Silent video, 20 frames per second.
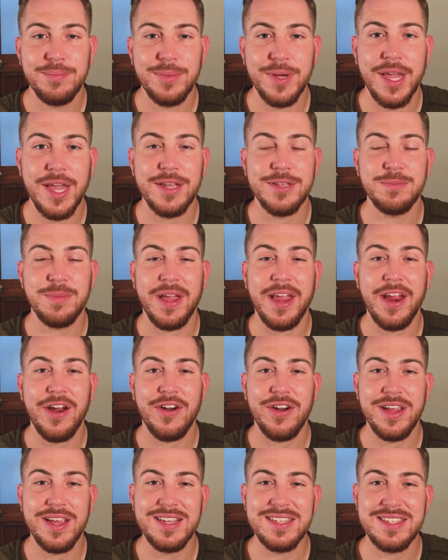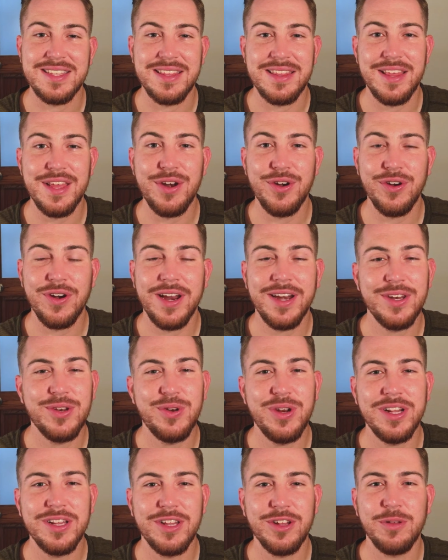Because my hair is thinner, I do
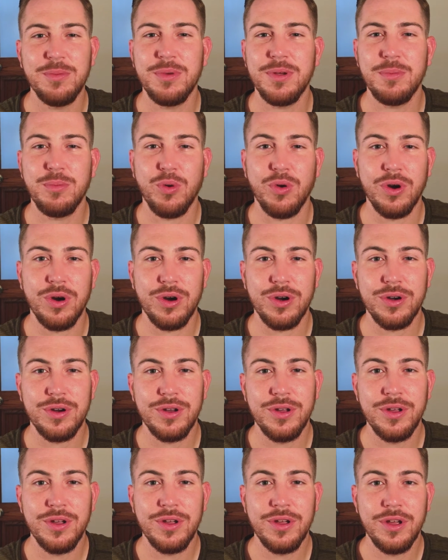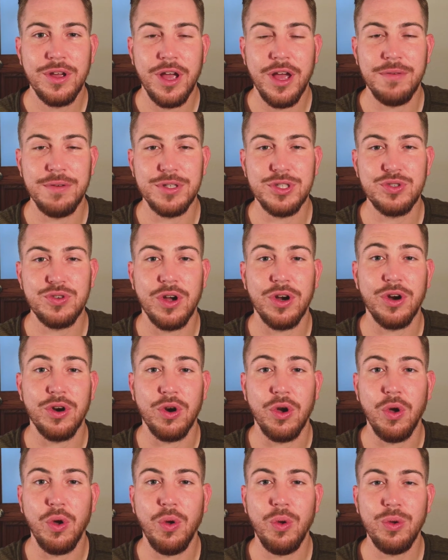need a little bit more of a stronger
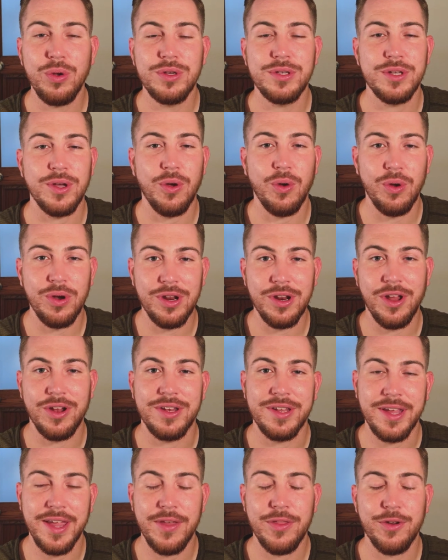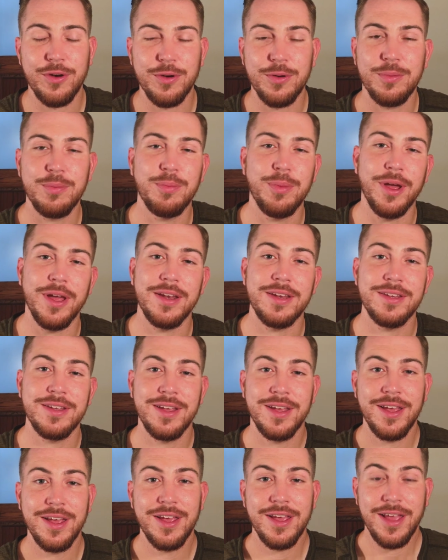hold to hold it all together, but
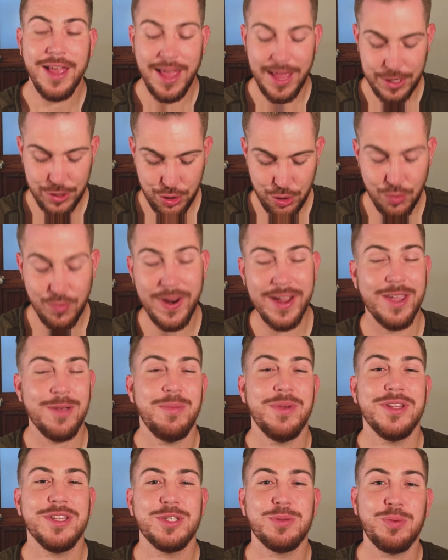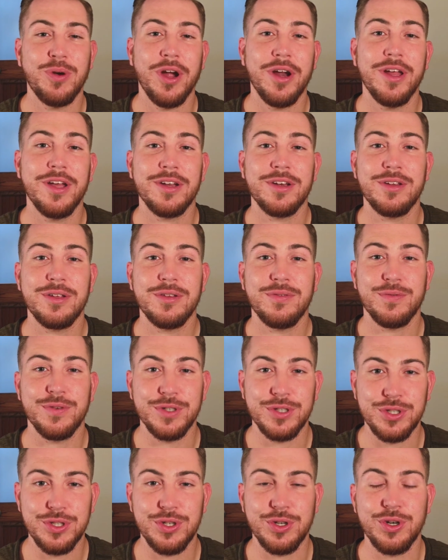I do recommend this product
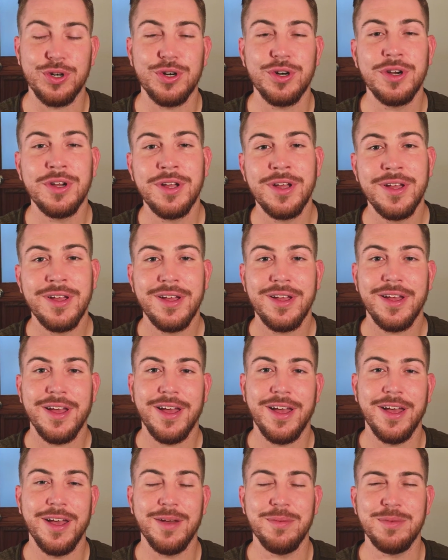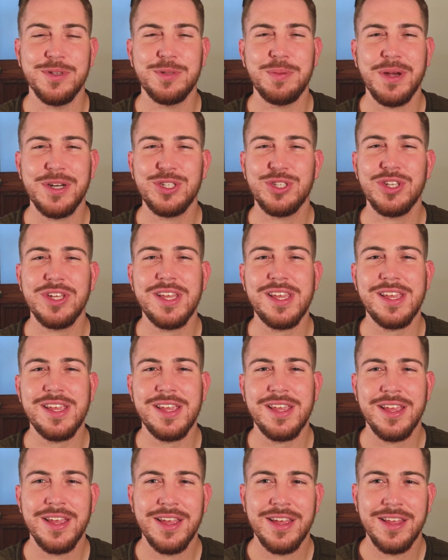for sure.
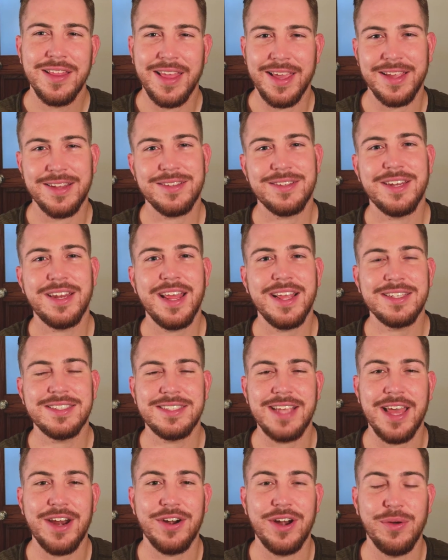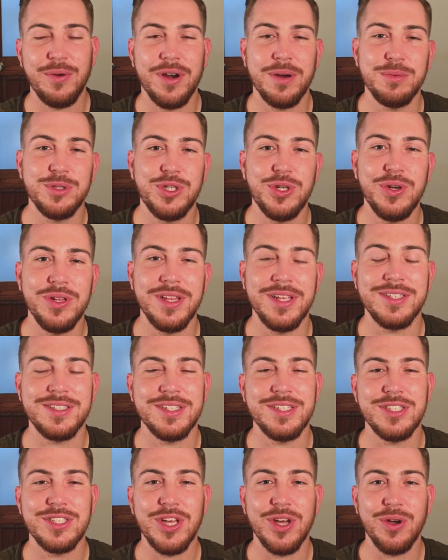Especially like today's Saturday when I'm shooting
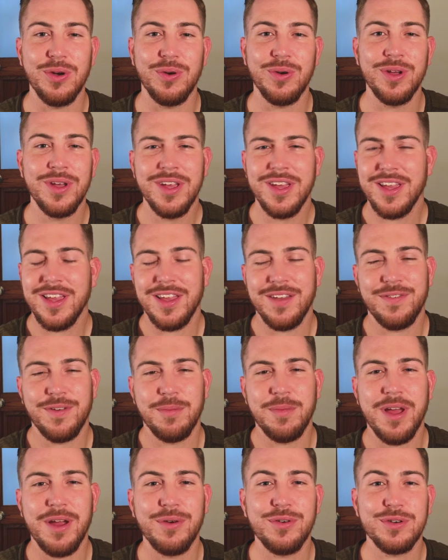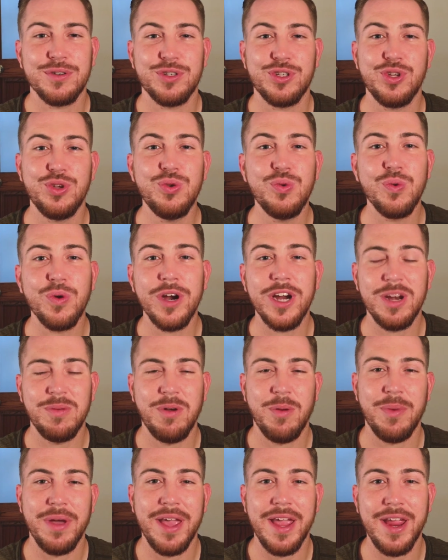this, and so if I'm not too worried
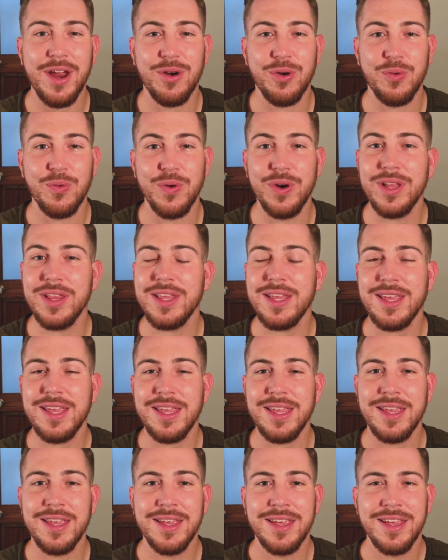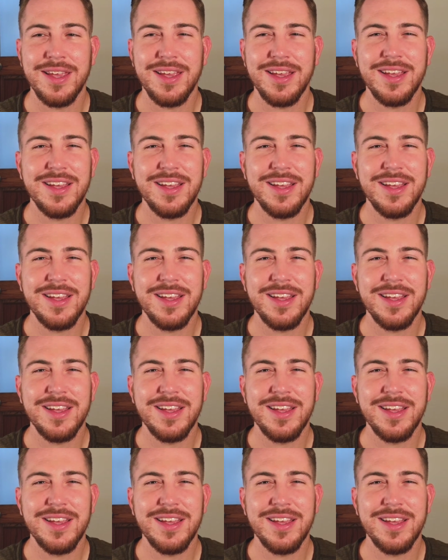about my hair really